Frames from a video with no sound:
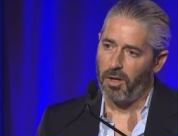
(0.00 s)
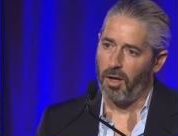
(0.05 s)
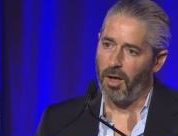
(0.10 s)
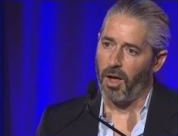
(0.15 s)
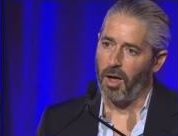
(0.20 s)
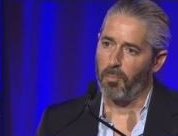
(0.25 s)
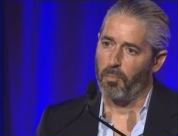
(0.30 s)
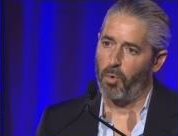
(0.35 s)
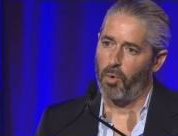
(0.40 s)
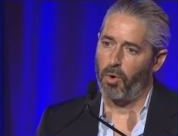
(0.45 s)

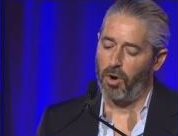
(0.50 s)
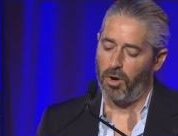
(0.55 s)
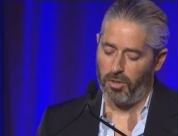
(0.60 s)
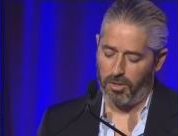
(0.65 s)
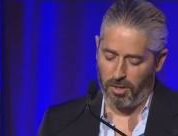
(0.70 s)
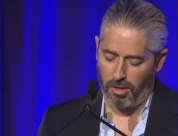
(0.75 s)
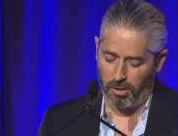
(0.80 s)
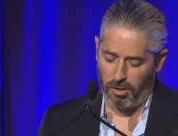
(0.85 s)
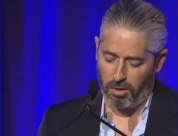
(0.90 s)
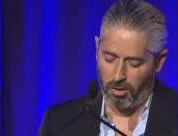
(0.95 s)
I'm more
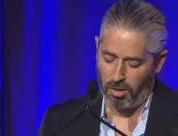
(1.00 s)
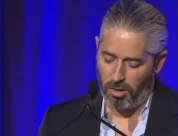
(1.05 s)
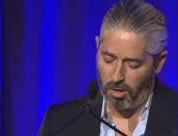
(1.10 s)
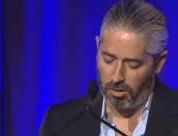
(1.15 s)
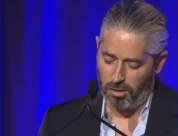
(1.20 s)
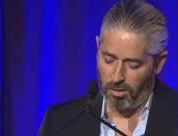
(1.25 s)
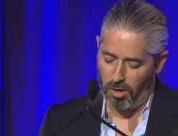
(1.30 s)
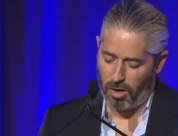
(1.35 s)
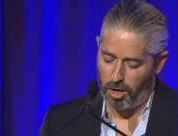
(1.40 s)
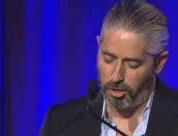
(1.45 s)
than a little
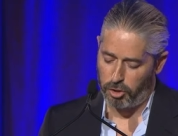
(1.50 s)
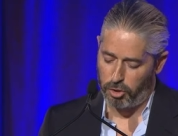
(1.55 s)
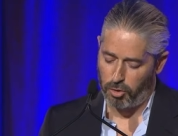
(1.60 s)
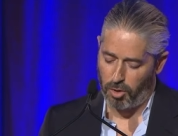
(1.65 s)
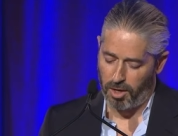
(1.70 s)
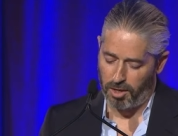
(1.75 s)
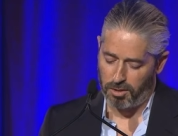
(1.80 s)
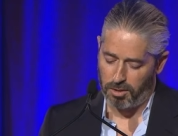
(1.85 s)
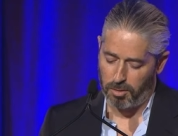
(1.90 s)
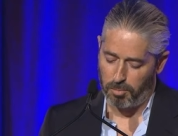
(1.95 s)

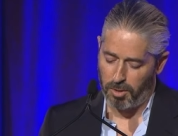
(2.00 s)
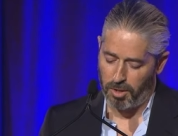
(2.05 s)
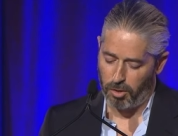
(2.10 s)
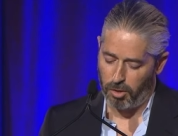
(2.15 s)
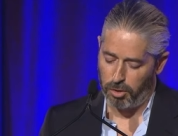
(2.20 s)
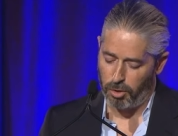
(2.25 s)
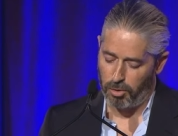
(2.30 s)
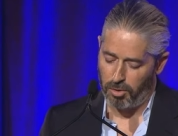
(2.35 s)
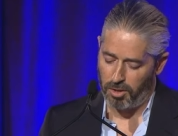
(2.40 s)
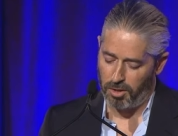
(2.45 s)
awestruck to be
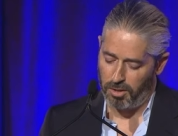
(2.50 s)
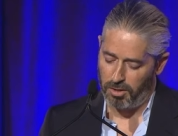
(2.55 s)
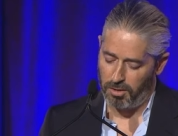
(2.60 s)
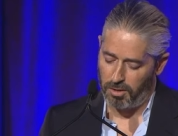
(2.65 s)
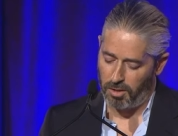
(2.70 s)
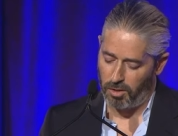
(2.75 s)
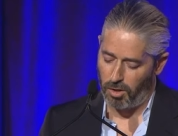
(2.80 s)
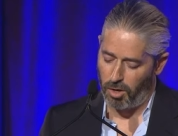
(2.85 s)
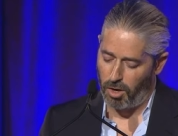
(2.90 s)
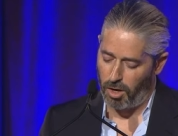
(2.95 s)
included
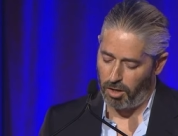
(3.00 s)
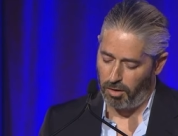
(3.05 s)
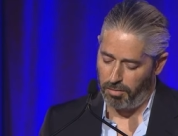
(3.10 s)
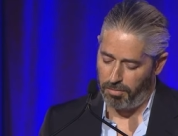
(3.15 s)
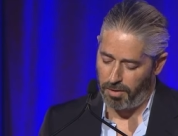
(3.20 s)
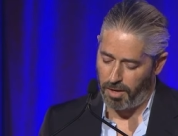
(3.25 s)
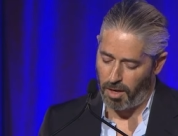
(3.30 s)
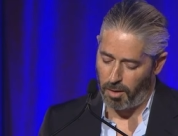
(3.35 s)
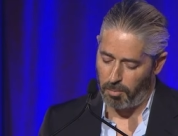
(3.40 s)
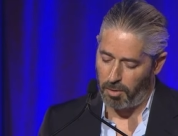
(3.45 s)
in the Hall of
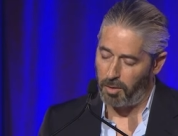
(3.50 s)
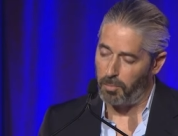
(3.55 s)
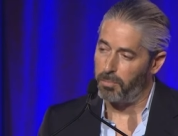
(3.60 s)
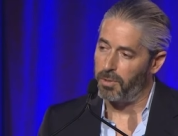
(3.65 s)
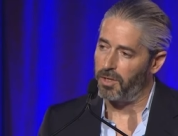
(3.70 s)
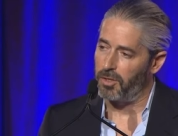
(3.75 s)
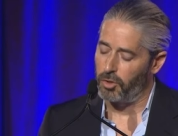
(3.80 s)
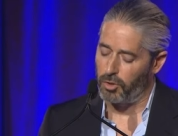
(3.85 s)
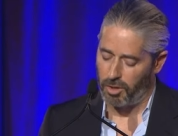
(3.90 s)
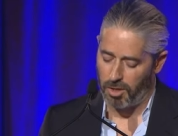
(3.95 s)
Fame and
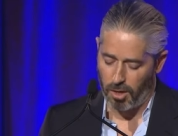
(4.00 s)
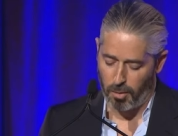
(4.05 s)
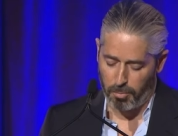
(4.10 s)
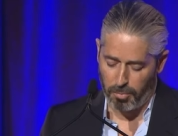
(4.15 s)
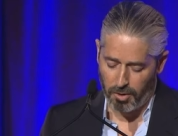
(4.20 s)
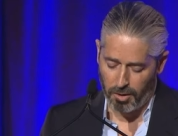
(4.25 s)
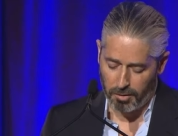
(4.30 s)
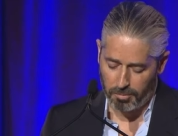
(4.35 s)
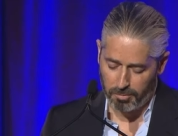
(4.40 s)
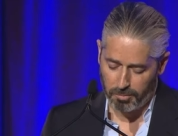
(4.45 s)
be in your company.